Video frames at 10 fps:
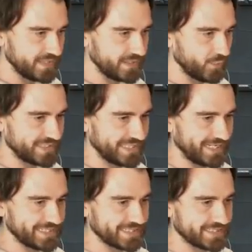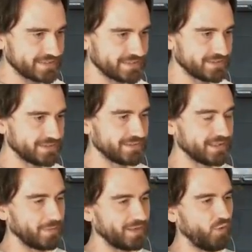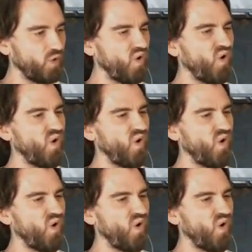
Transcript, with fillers: No attacks. Double draw.